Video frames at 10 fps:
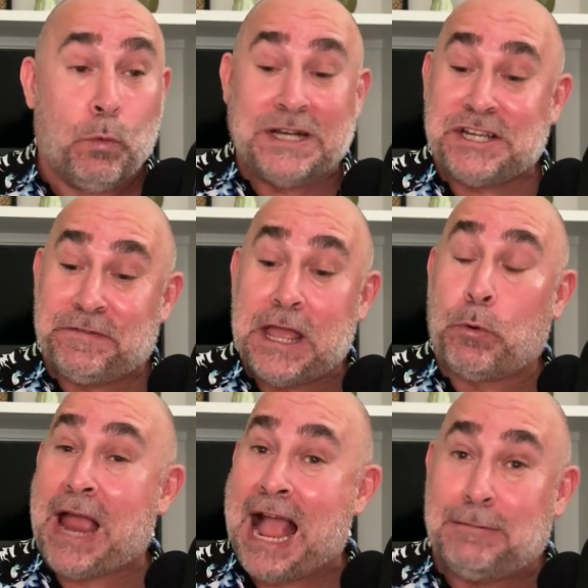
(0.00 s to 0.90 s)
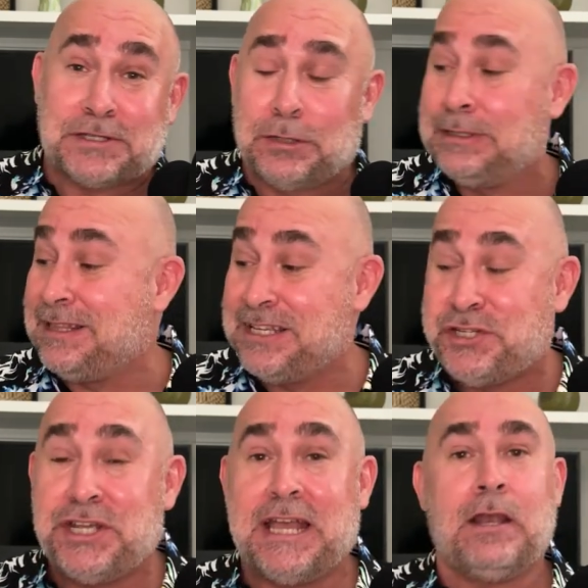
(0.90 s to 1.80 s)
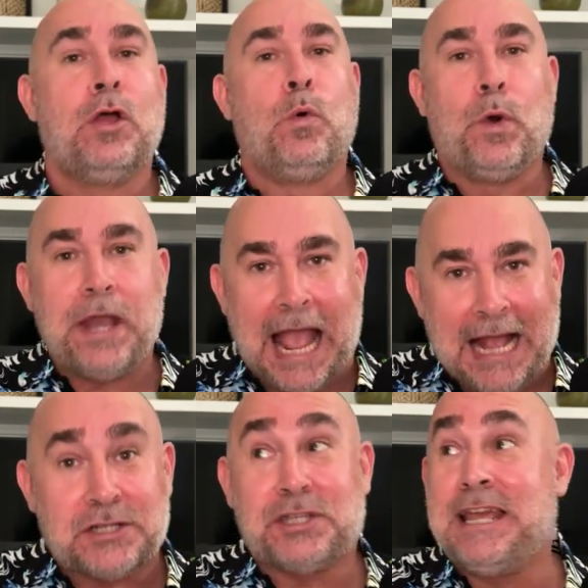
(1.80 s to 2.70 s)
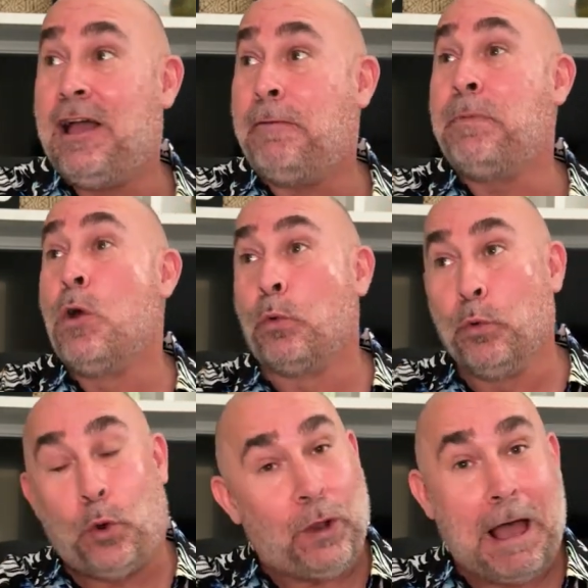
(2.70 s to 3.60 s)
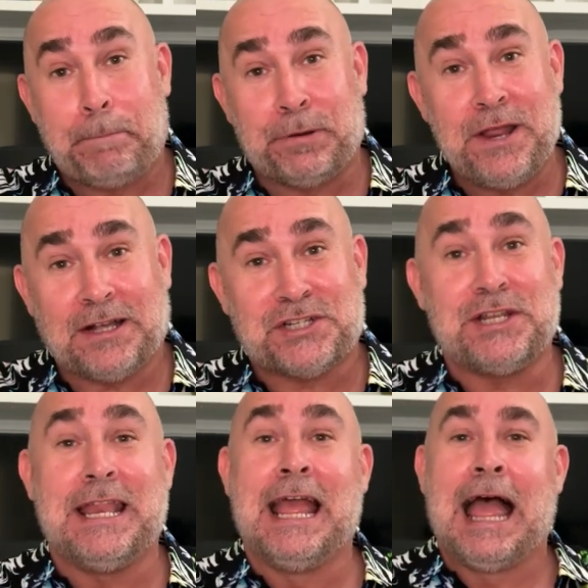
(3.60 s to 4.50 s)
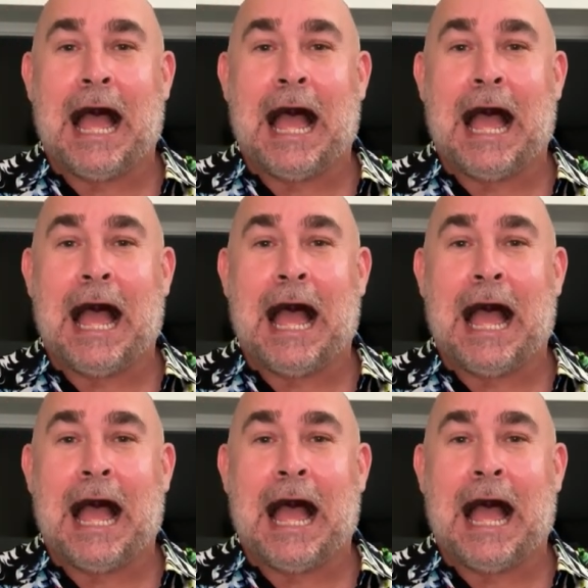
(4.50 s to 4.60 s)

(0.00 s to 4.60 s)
which if they were absolutely legit, would actually help roll out production.